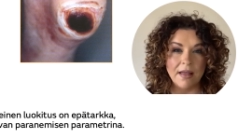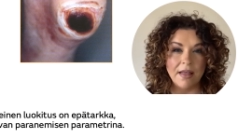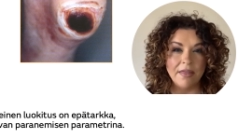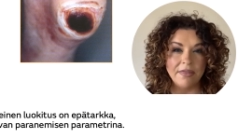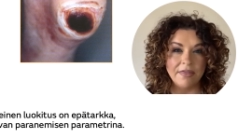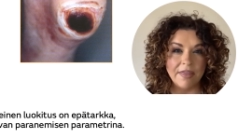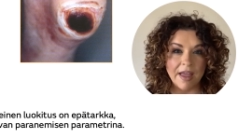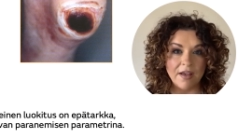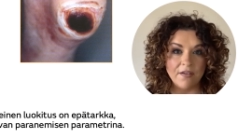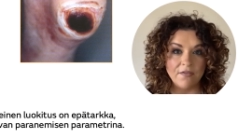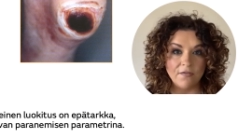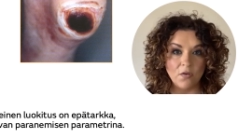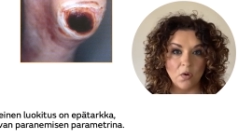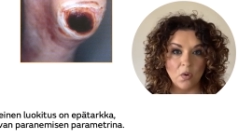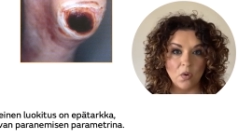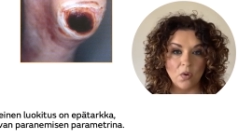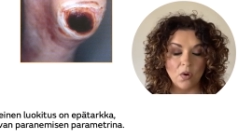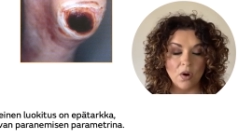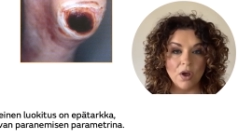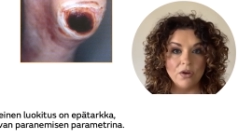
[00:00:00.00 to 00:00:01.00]

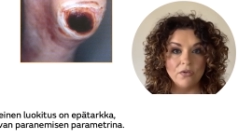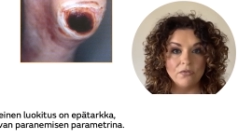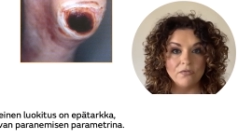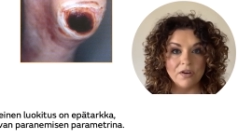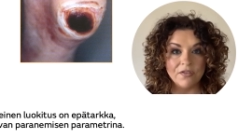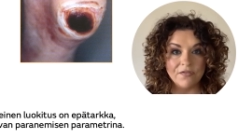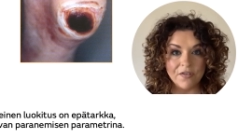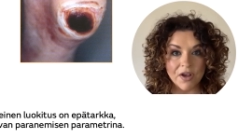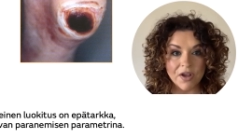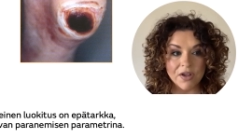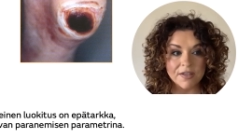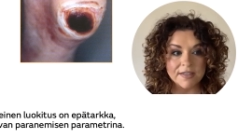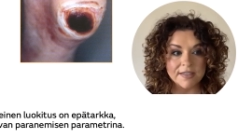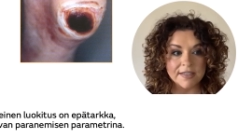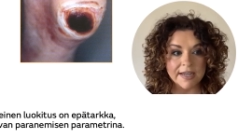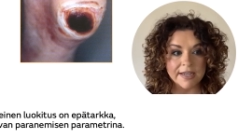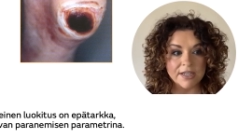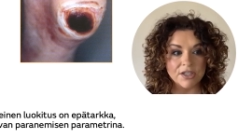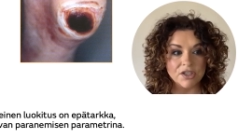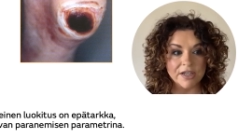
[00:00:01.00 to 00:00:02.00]
Therefore, reverse
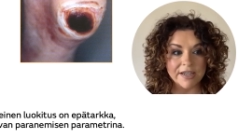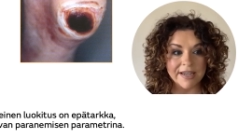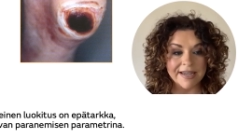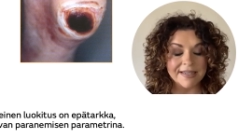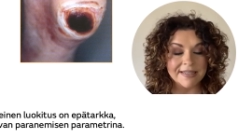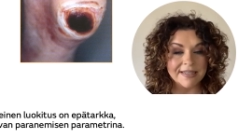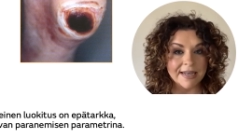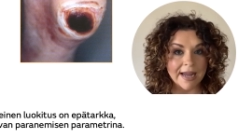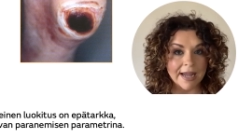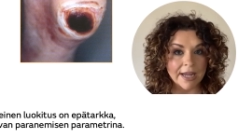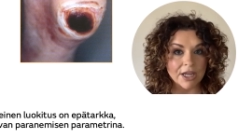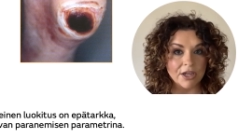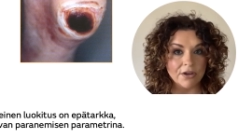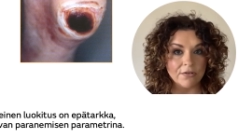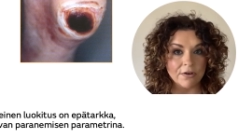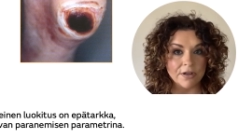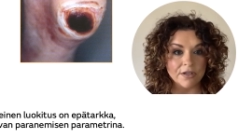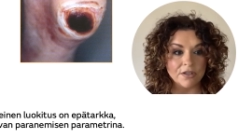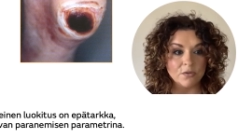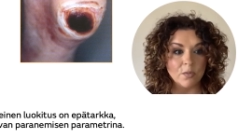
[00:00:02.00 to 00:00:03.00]
staging is
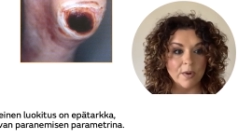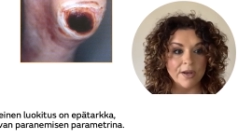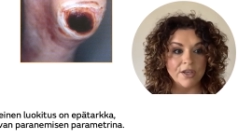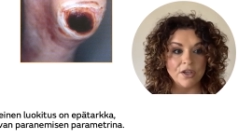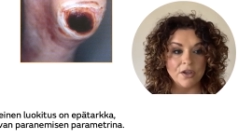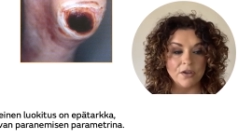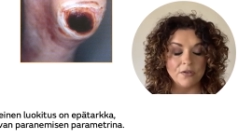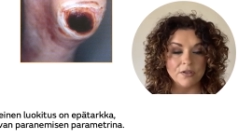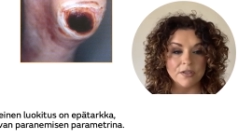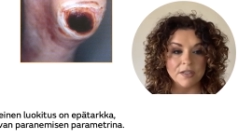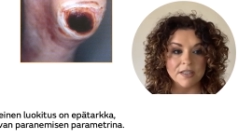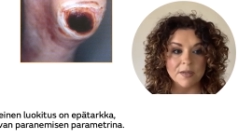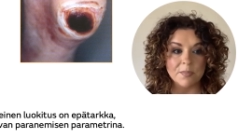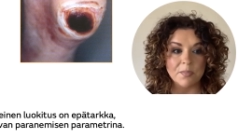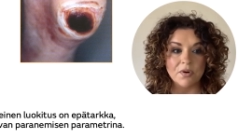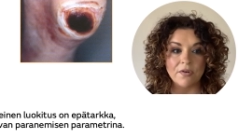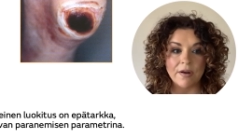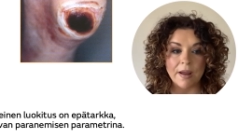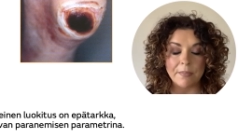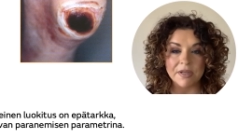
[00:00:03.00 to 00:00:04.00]
inaccurate when used as a
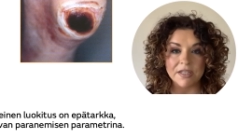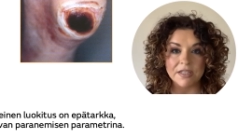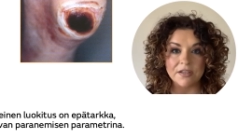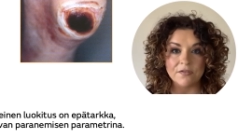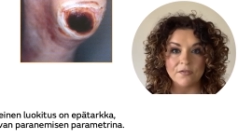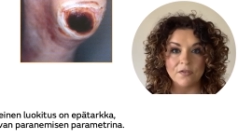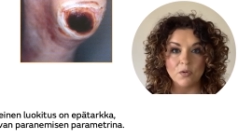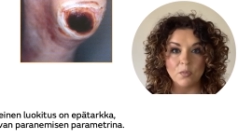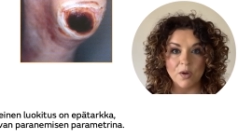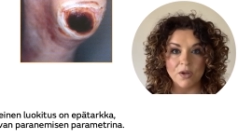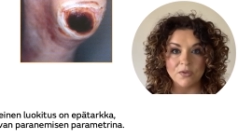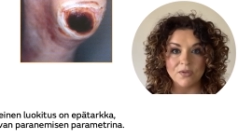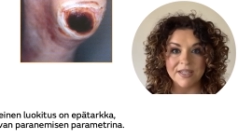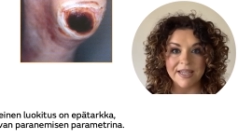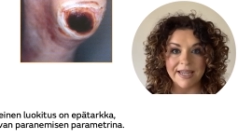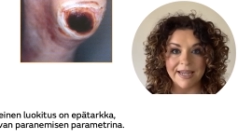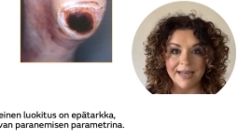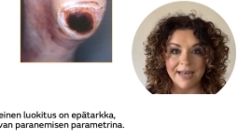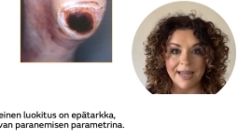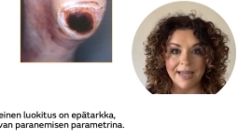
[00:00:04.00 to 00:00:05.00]
parameter for wound
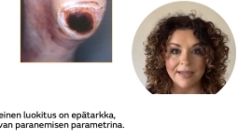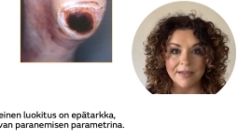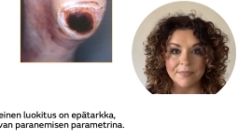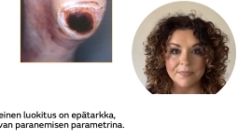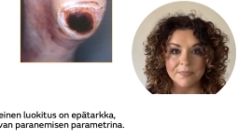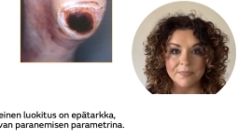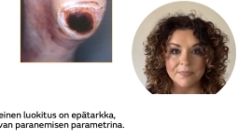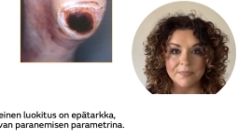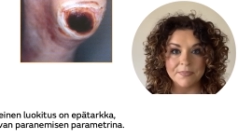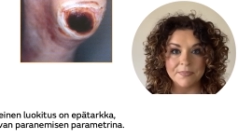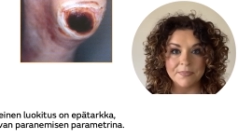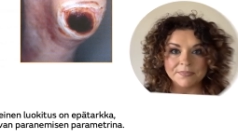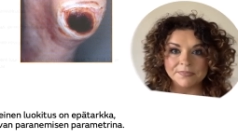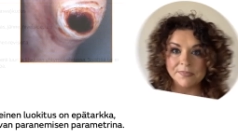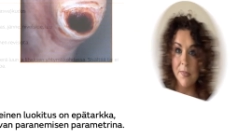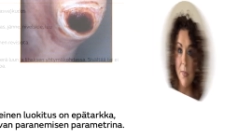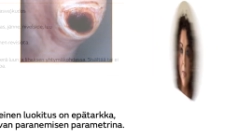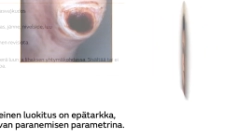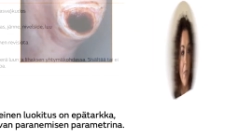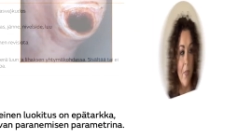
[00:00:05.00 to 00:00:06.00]
healing.
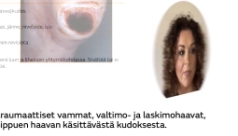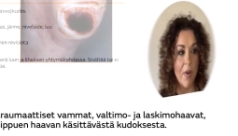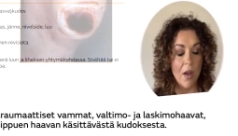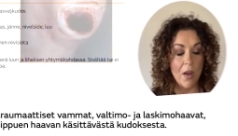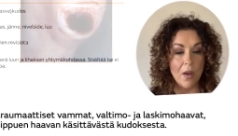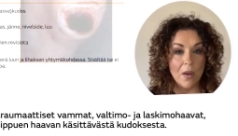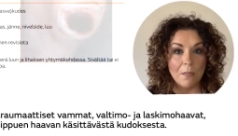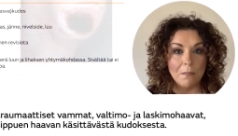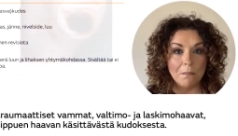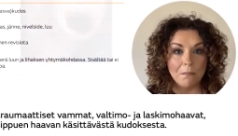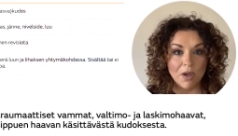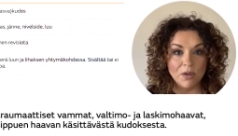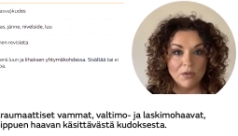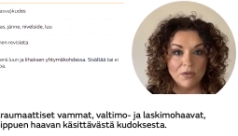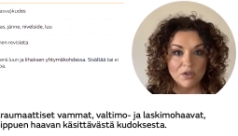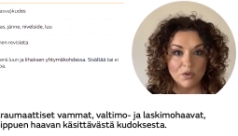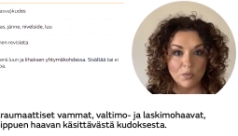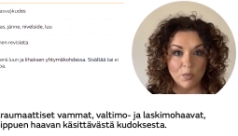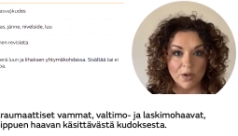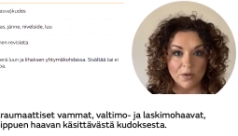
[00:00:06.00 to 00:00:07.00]

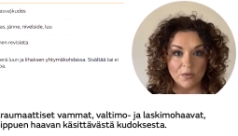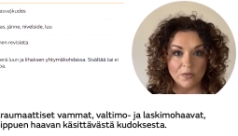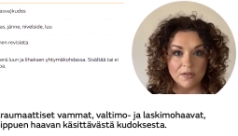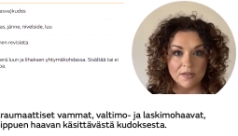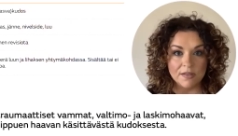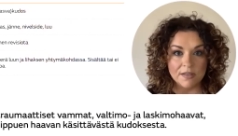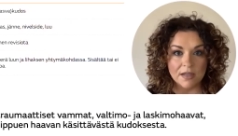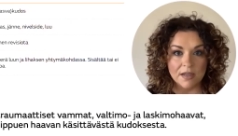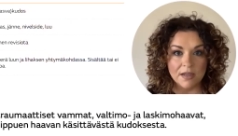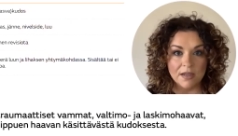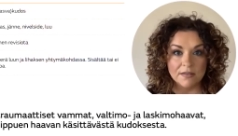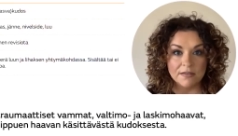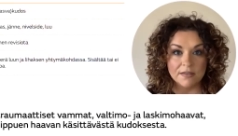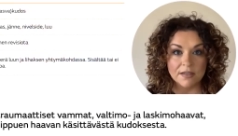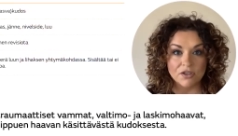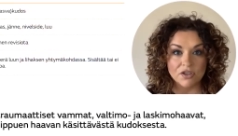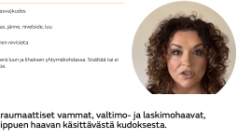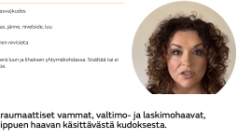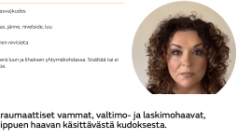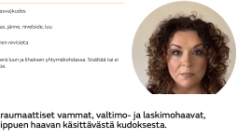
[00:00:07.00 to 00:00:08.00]
Most wounds,
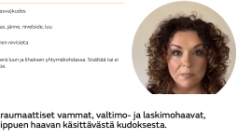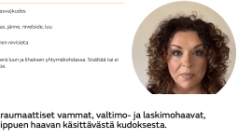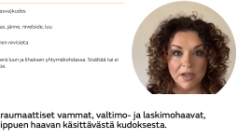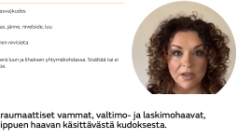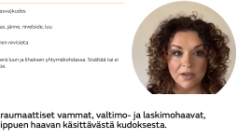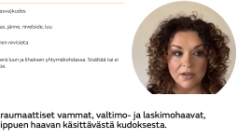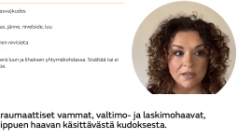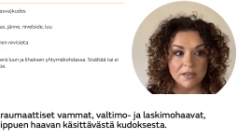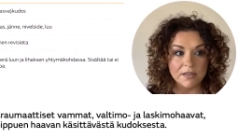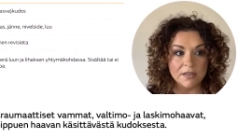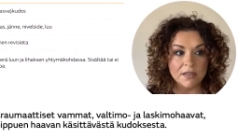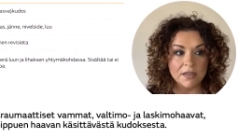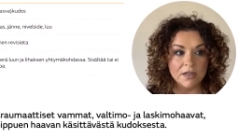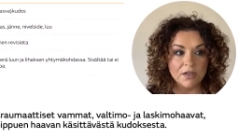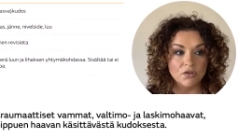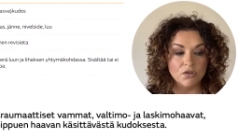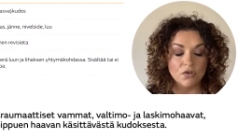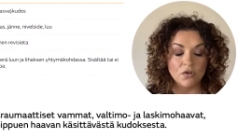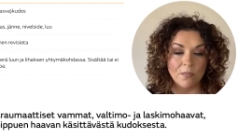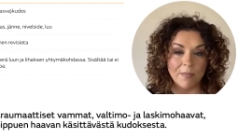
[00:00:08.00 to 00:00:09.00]
such as burns,
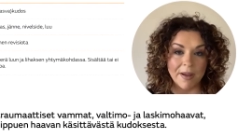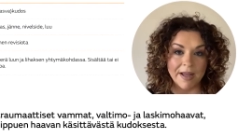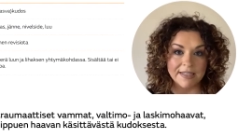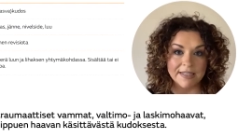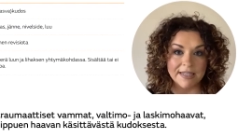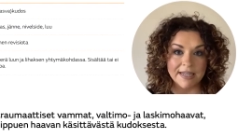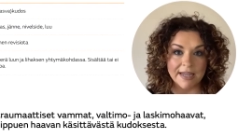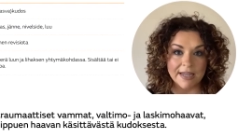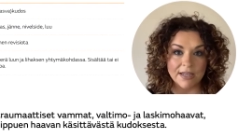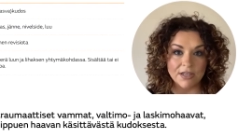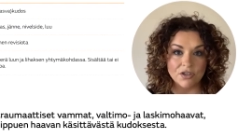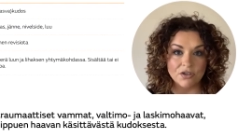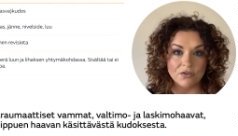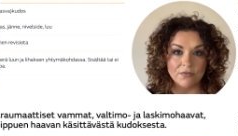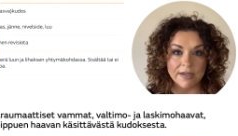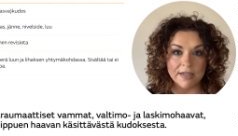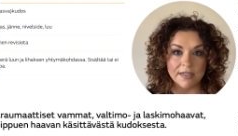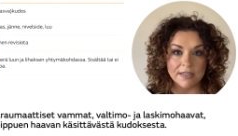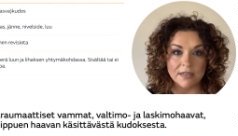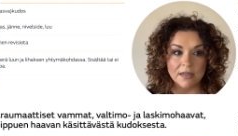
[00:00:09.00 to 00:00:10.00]
traumatic
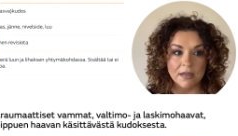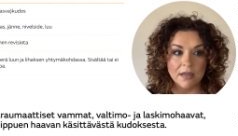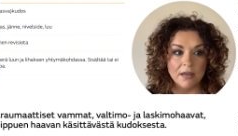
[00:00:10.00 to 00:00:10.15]
injuries,